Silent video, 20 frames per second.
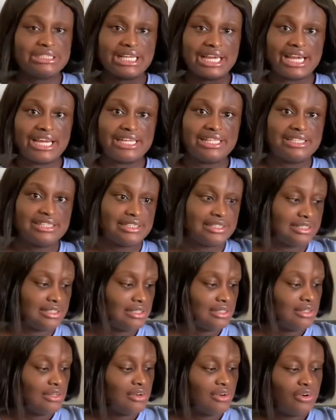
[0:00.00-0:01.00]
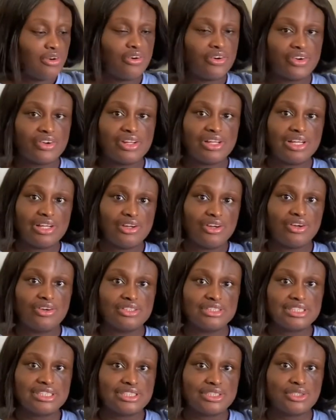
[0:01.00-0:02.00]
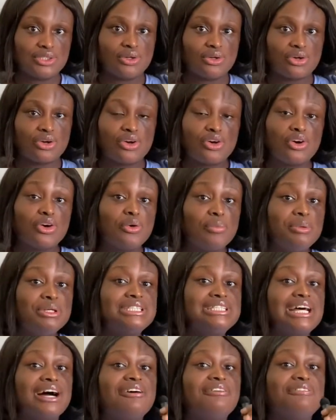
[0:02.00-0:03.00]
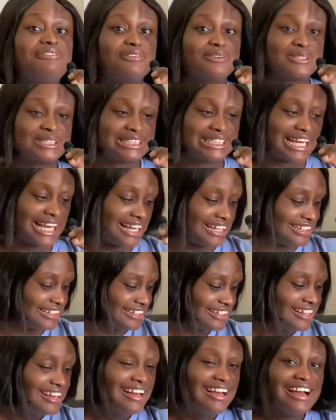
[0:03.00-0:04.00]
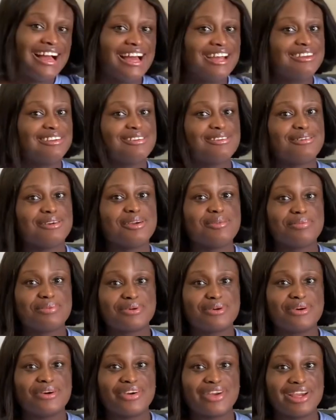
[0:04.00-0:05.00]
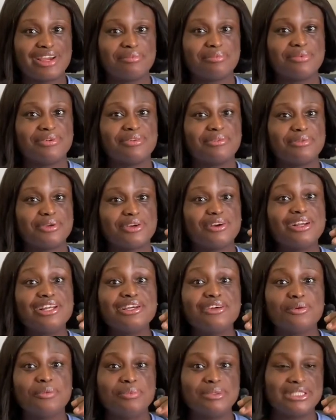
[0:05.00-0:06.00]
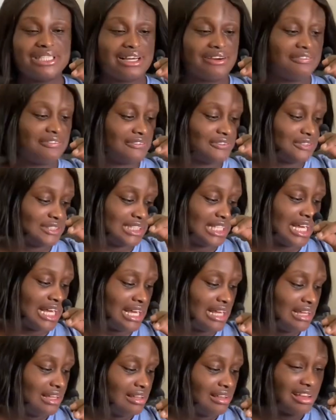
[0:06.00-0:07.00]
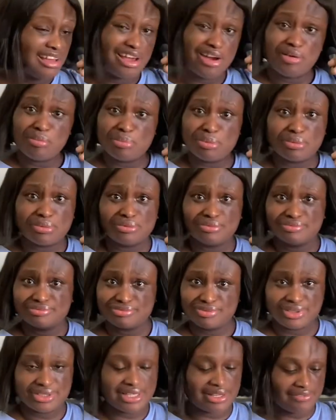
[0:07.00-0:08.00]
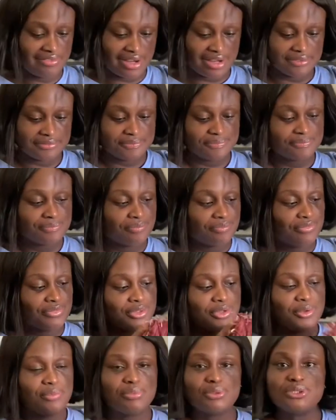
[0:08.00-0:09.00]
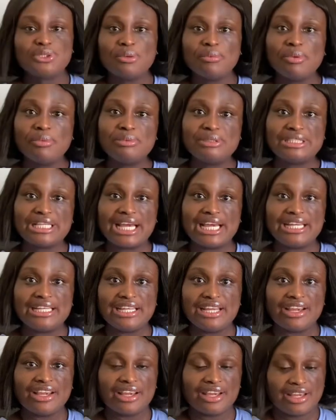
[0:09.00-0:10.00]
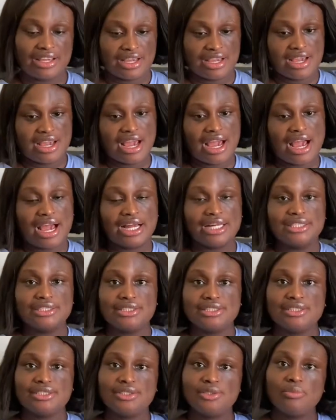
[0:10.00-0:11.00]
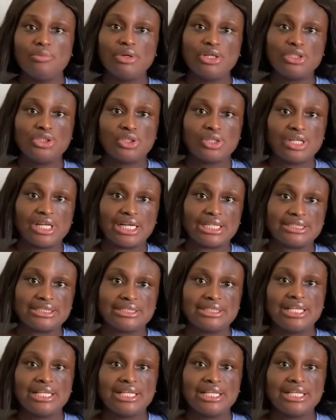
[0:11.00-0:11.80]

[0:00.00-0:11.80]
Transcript: head on this, your cubital fossa. I don't know what people call it, but we call it cubital fossa. Elbow, whatever. You put your baby's head here and you make sure that